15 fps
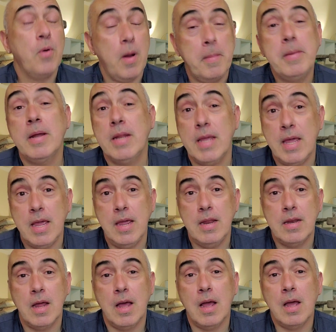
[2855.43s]
I'm probably
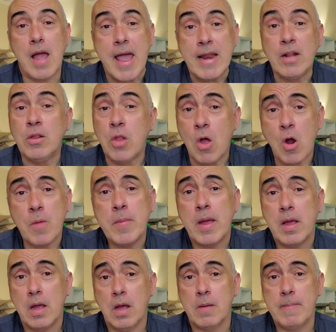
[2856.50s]
gonna eat an
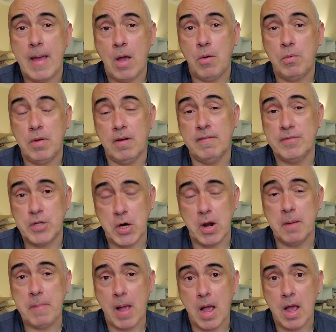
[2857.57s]
alarming amount
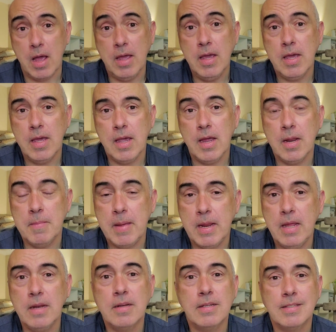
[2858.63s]
of cherry pie
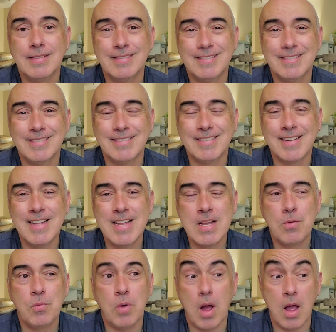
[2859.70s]
in a minute,
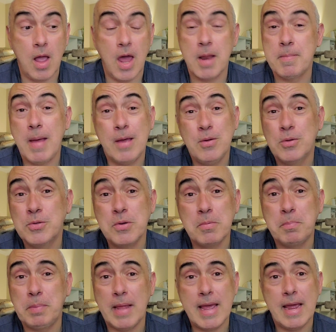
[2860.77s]
and I'm
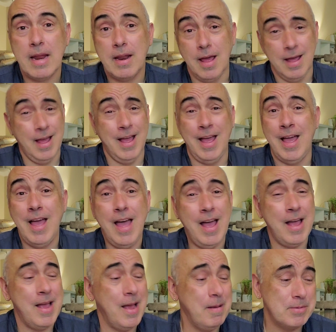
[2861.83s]
not using a plate.
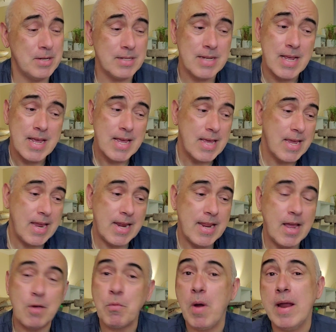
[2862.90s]
I'm just
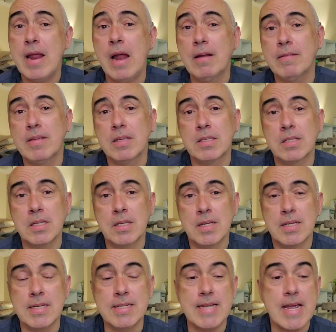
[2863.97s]
eating it right out of
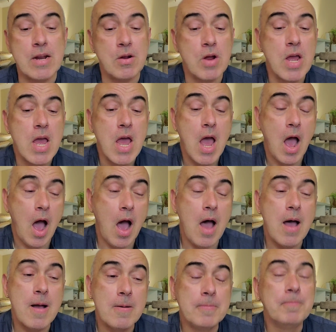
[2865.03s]
this container.
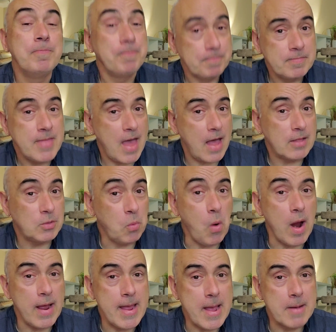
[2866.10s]

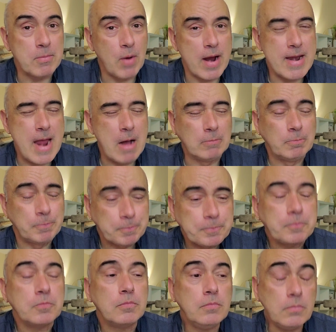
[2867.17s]
That's where I am right
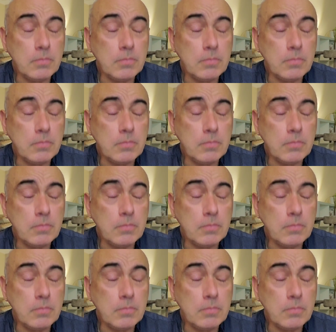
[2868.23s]
now.